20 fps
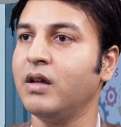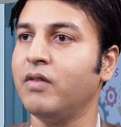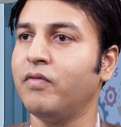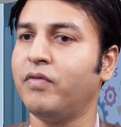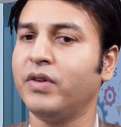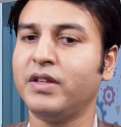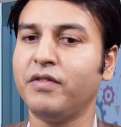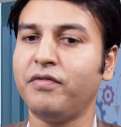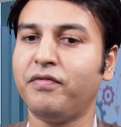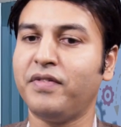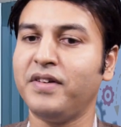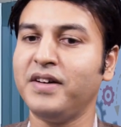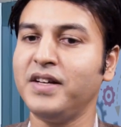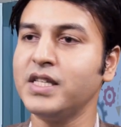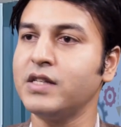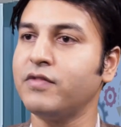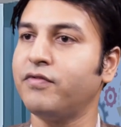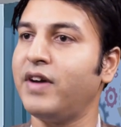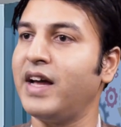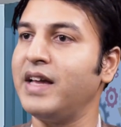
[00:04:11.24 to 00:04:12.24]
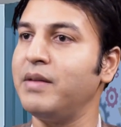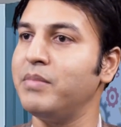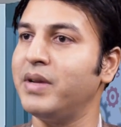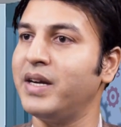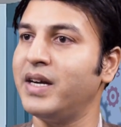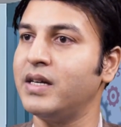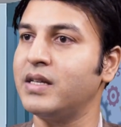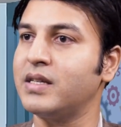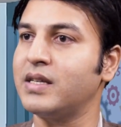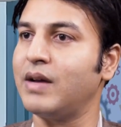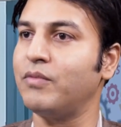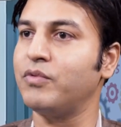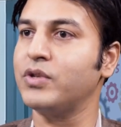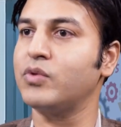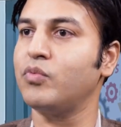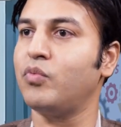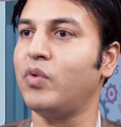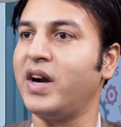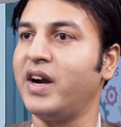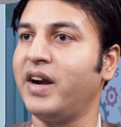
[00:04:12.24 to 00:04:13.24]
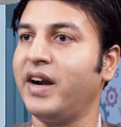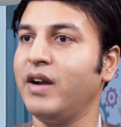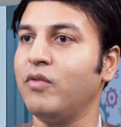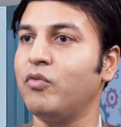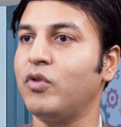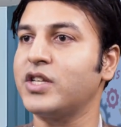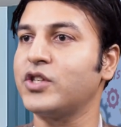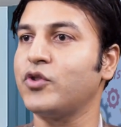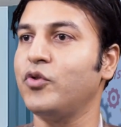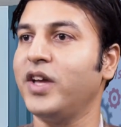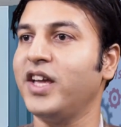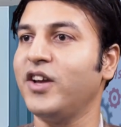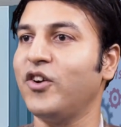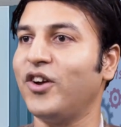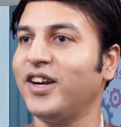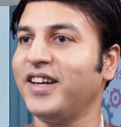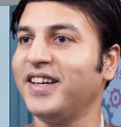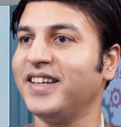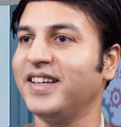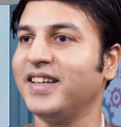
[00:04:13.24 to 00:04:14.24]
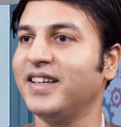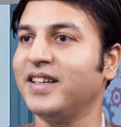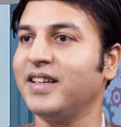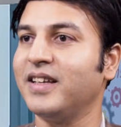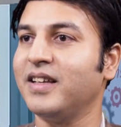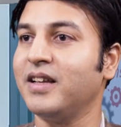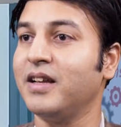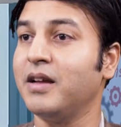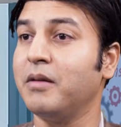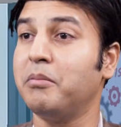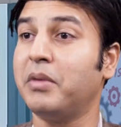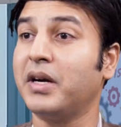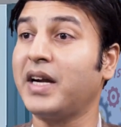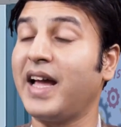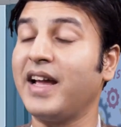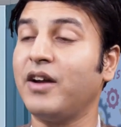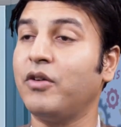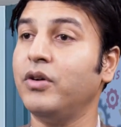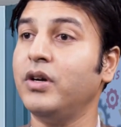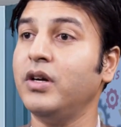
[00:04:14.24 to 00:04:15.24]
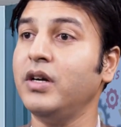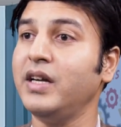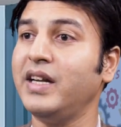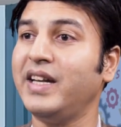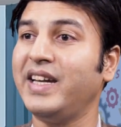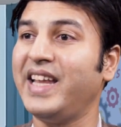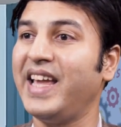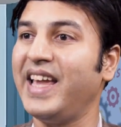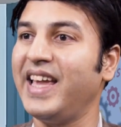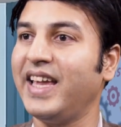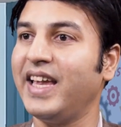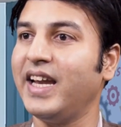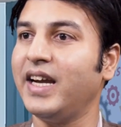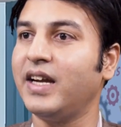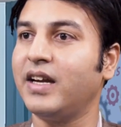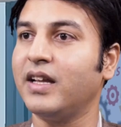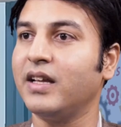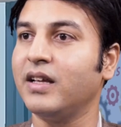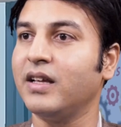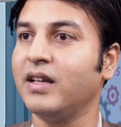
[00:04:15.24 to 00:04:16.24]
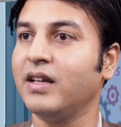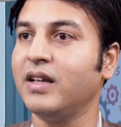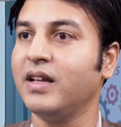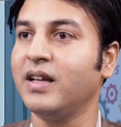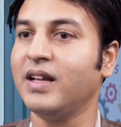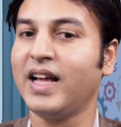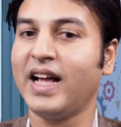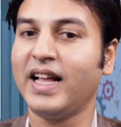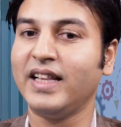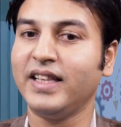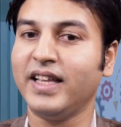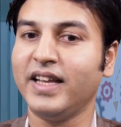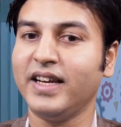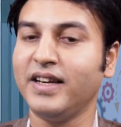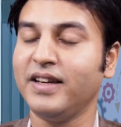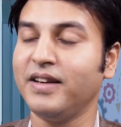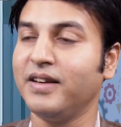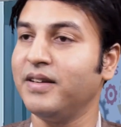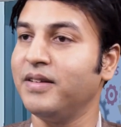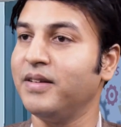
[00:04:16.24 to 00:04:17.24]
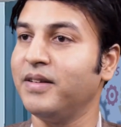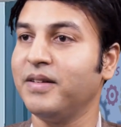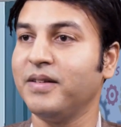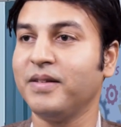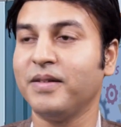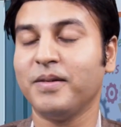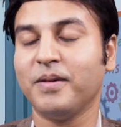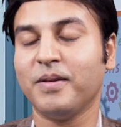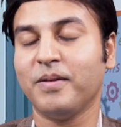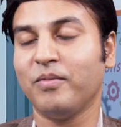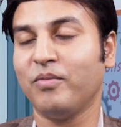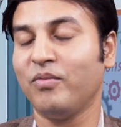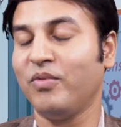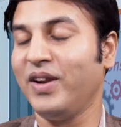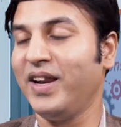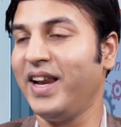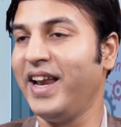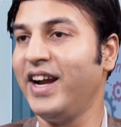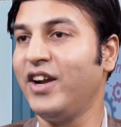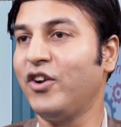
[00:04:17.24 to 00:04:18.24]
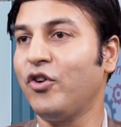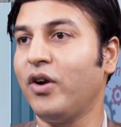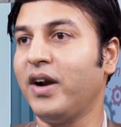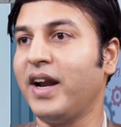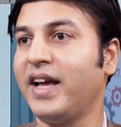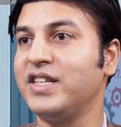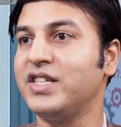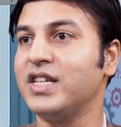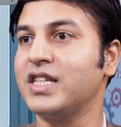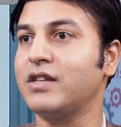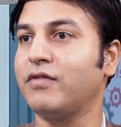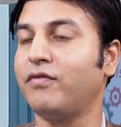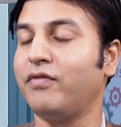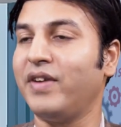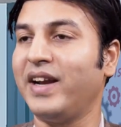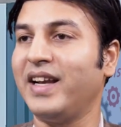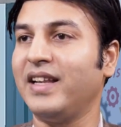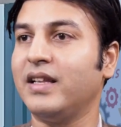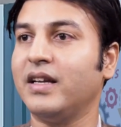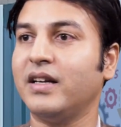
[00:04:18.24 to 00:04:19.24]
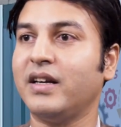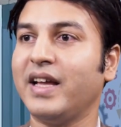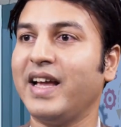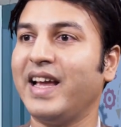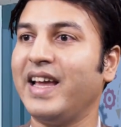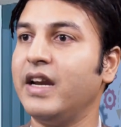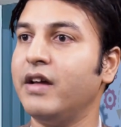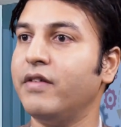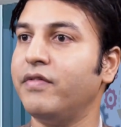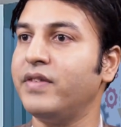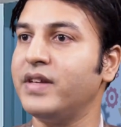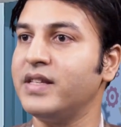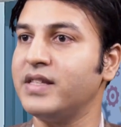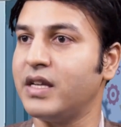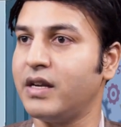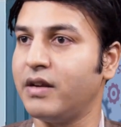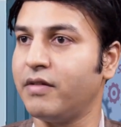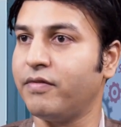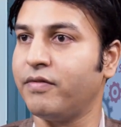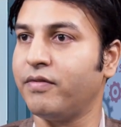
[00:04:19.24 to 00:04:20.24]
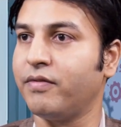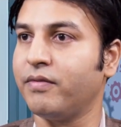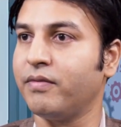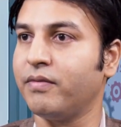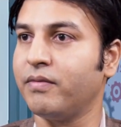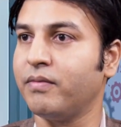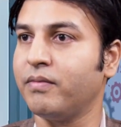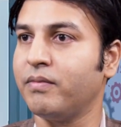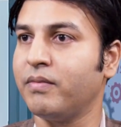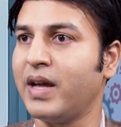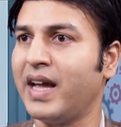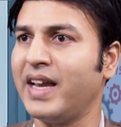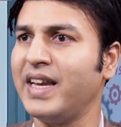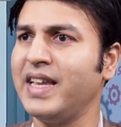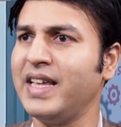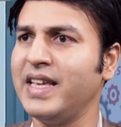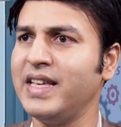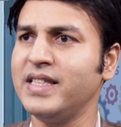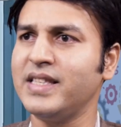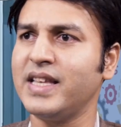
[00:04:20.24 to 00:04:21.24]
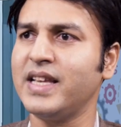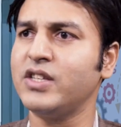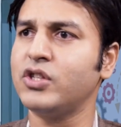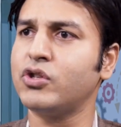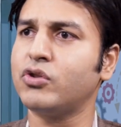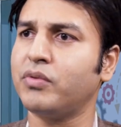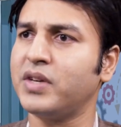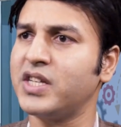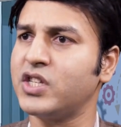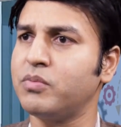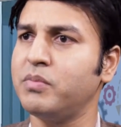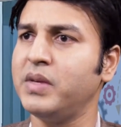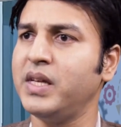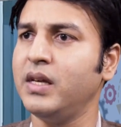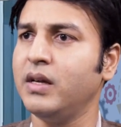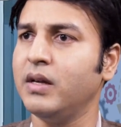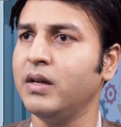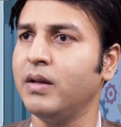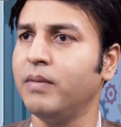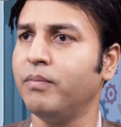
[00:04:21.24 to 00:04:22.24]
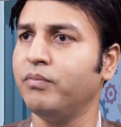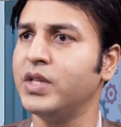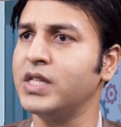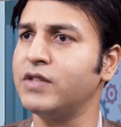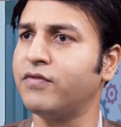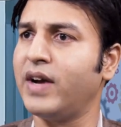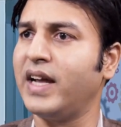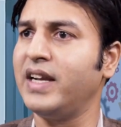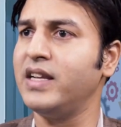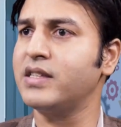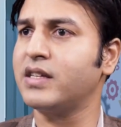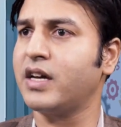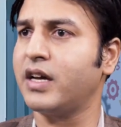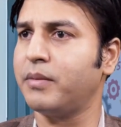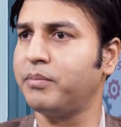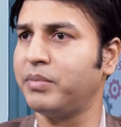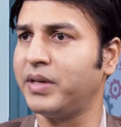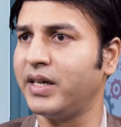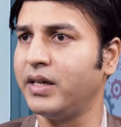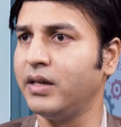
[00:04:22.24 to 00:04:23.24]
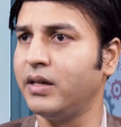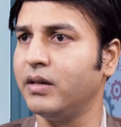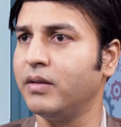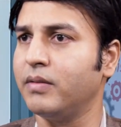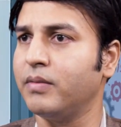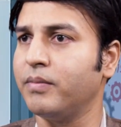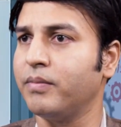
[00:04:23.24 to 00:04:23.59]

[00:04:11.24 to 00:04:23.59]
For the first five minutes, I was wondering what's going on, but I couldn't take it. And then later on, I just felt that enough is enough. And he says, Trust me, this file is corrupted.